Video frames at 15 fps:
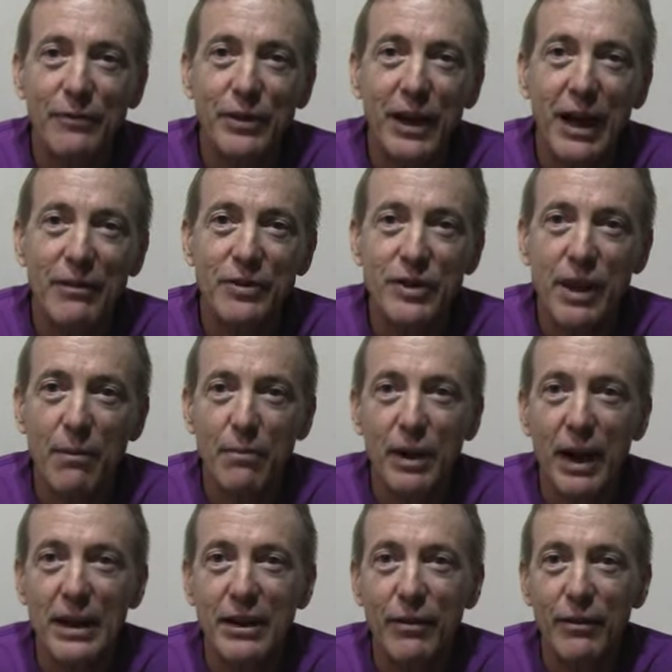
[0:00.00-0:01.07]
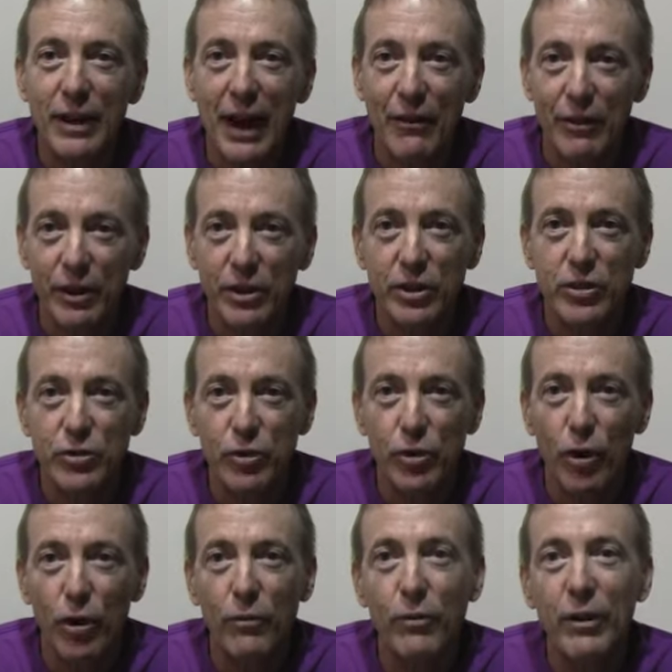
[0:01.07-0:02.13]
to have some kind of level
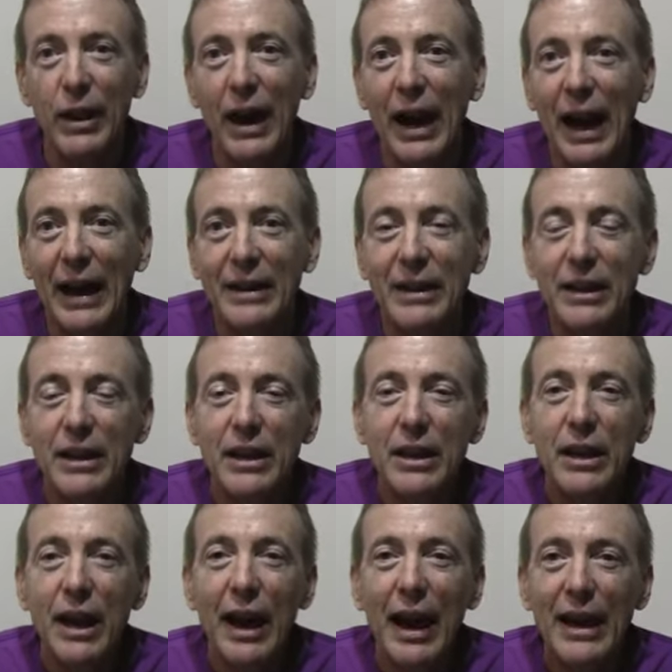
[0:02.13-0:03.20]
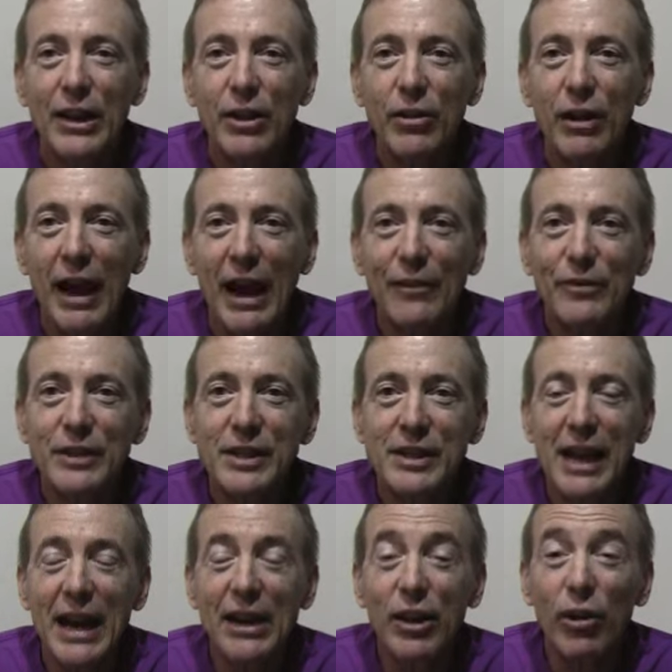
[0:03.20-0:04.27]
control for that, and you'll have to
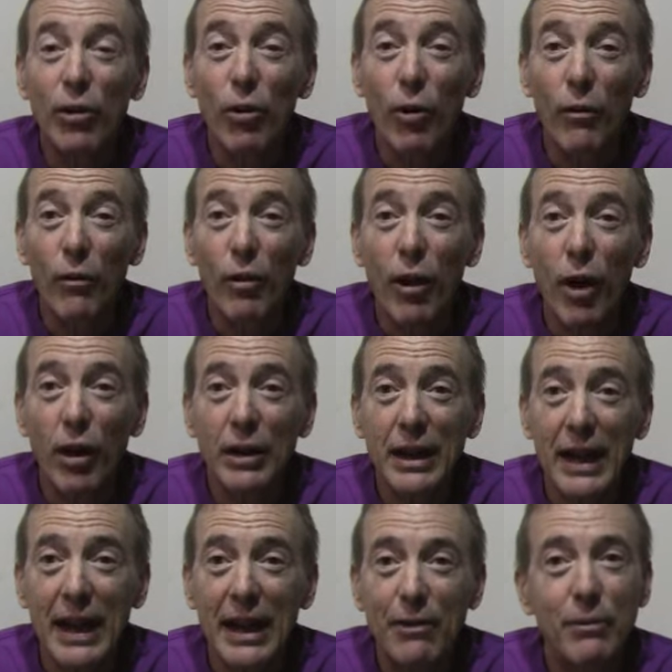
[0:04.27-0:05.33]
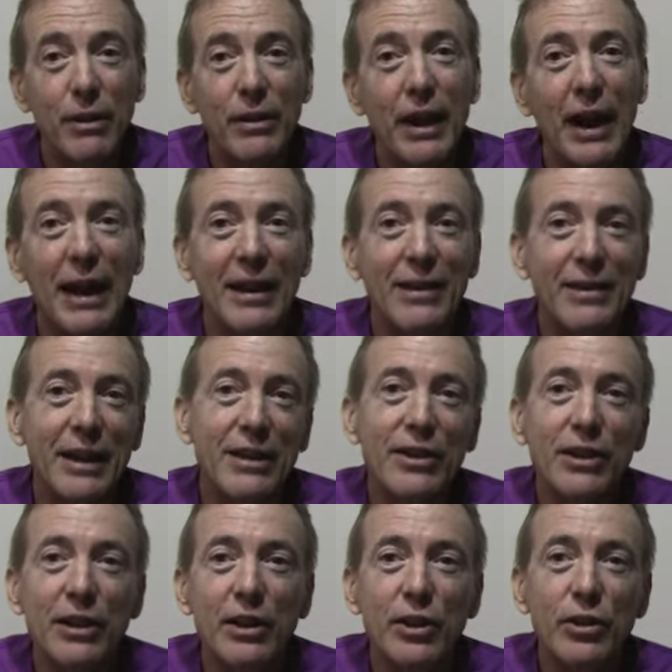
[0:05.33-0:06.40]
set your overall gain with that, and then
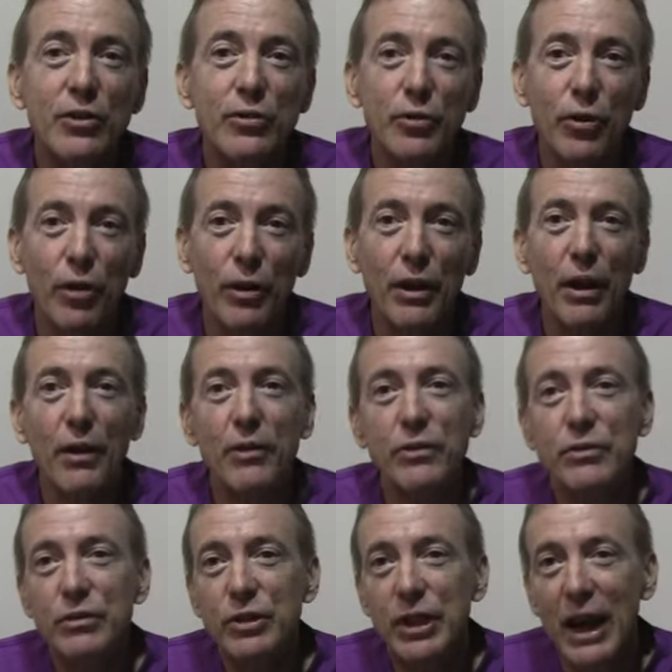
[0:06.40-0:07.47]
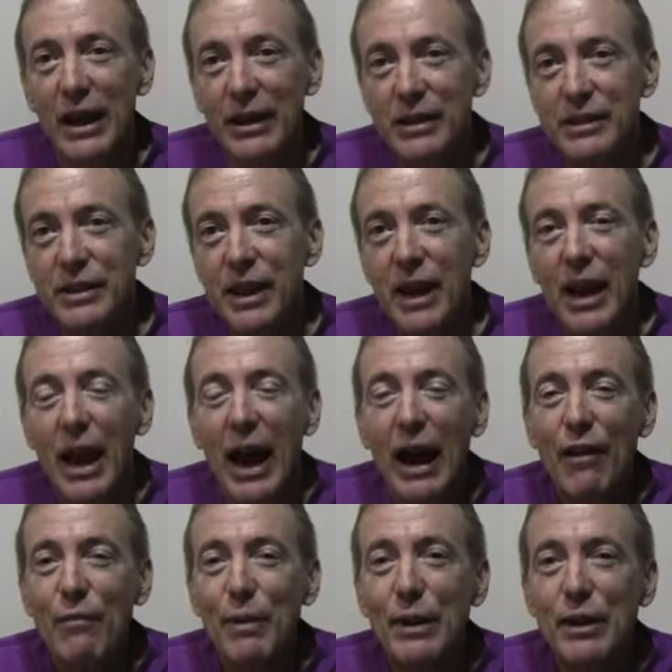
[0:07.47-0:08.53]
you can control the other 2 channels.
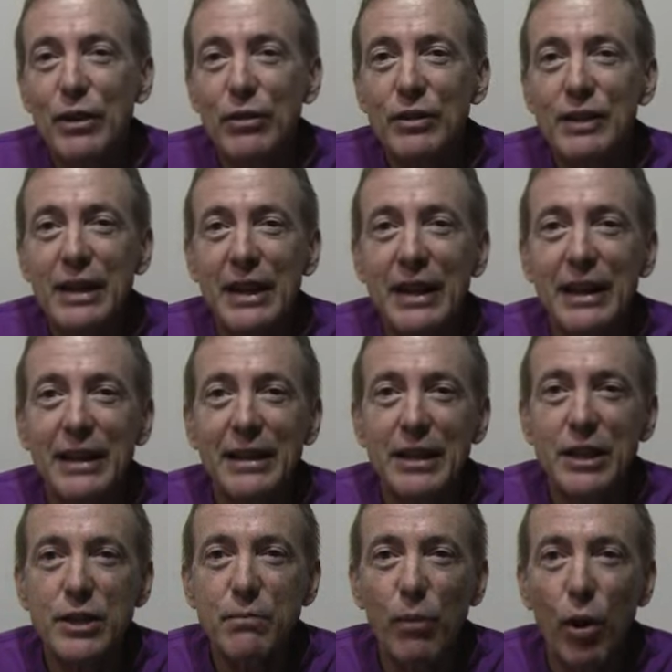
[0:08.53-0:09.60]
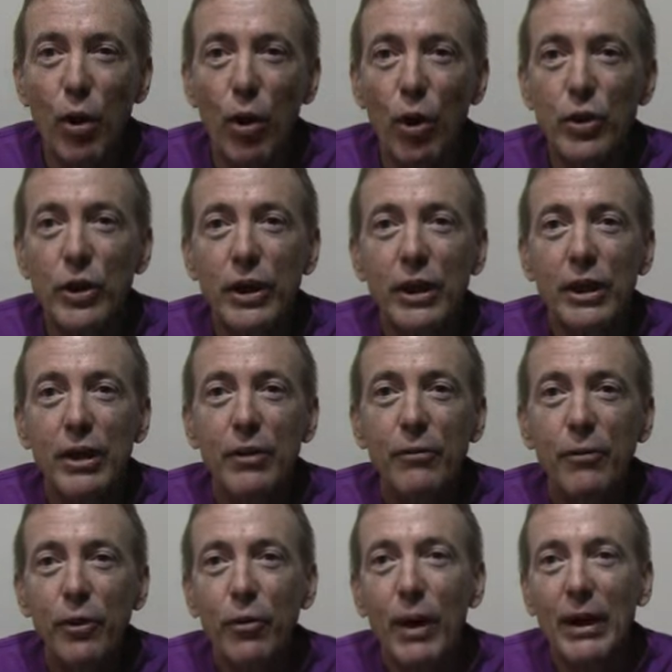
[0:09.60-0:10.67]
I've been using it in this mode
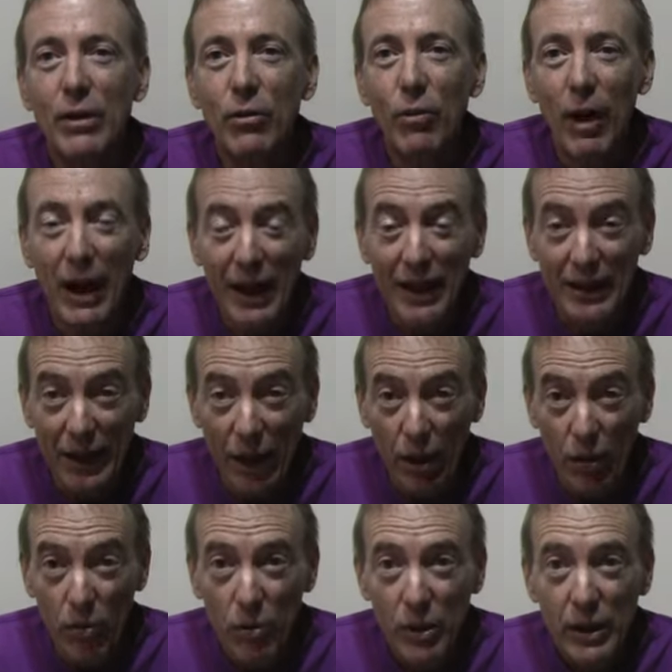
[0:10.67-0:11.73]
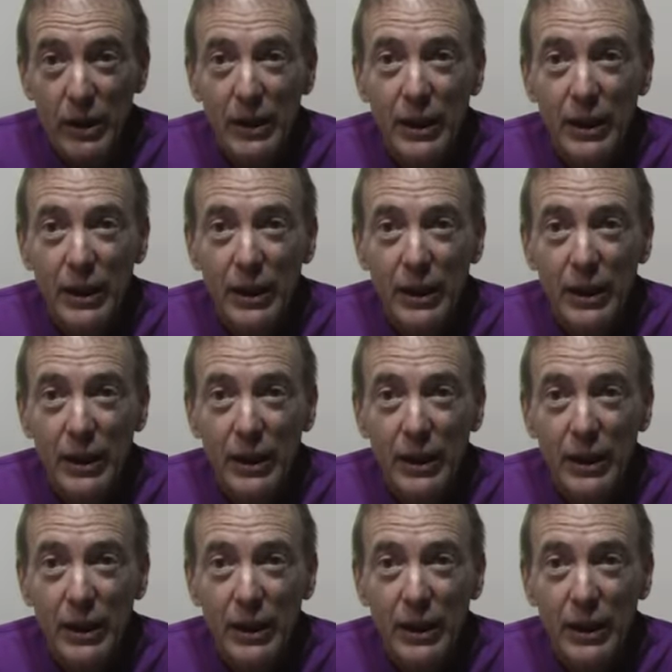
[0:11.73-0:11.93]
for quite a while now